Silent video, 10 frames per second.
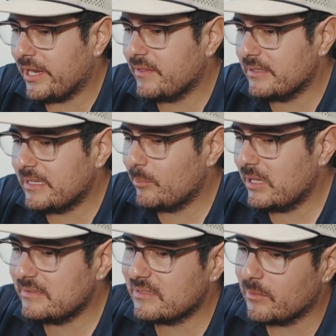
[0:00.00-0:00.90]
work ethic they
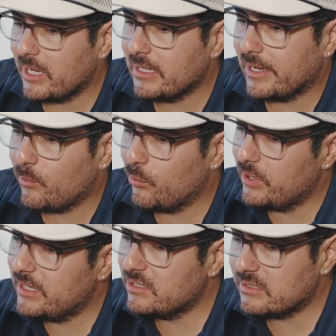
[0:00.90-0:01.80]
placed in me, like
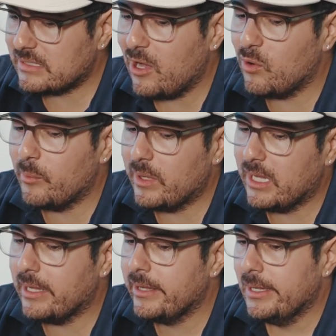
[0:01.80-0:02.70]
really just helped
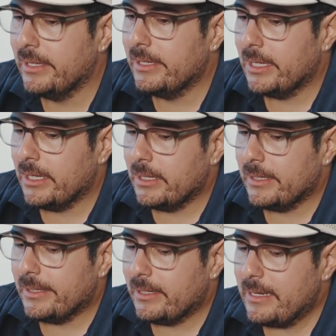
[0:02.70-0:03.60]
me
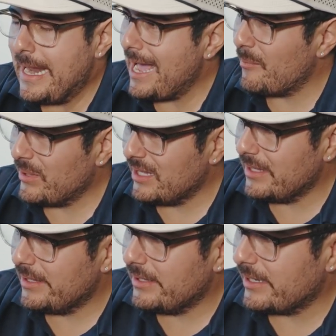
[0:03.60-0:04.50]
not
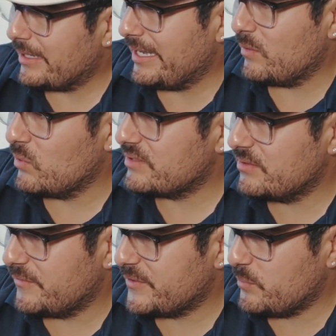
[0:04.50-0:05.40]
be a kid with a
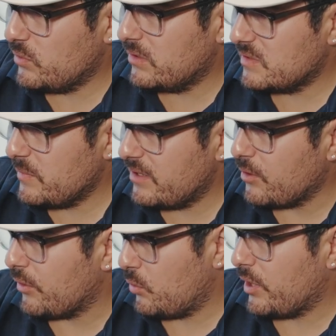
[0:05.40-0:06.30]
silver spoon in his
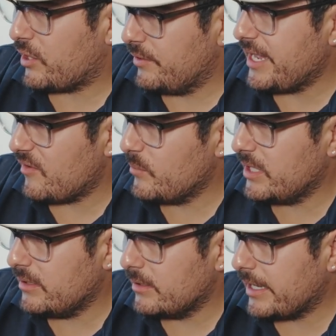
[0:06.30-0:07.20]
mouth, although I could have
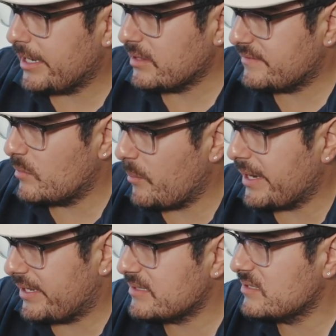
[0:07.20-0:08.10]
been. Like, some of
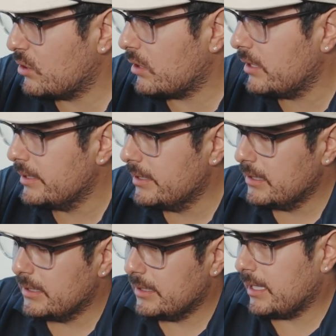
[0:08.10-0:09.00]
my cousins are,
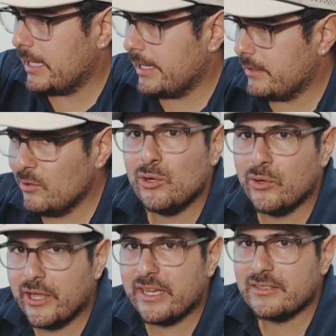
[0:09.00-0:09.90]
and you know
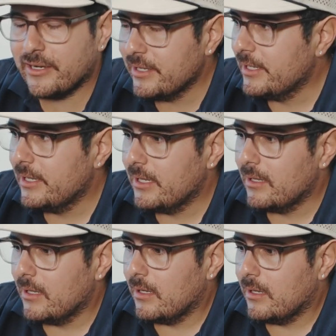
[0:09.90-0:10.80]
who you guys are.
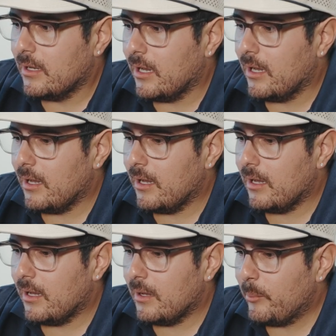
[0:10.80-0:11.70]

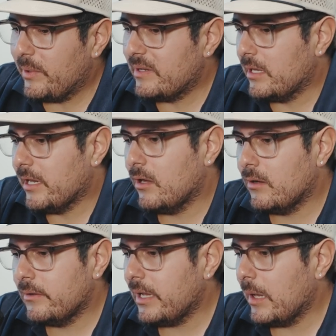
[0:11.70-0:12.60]
But,
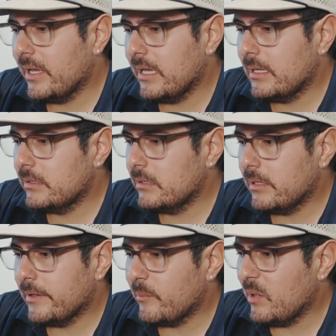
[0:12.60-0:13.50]
I mean,
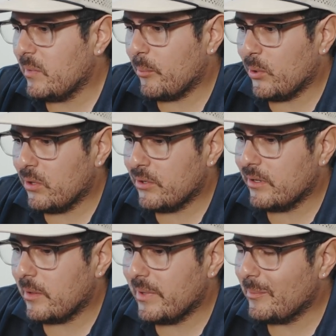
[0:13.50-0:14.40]
me and my
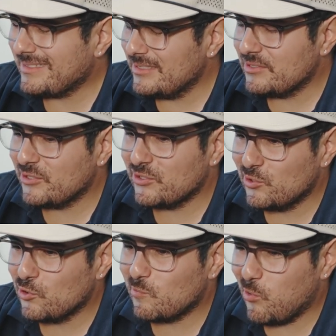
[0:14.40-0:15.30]
brother, I mean, my sister's a
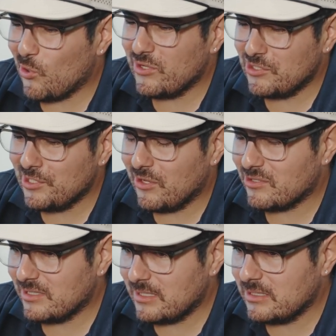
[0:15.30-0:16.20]
little spoiled, and she
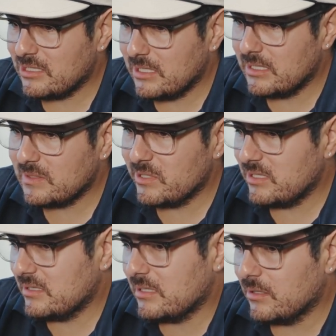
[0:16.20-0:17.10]
knows she is, but she's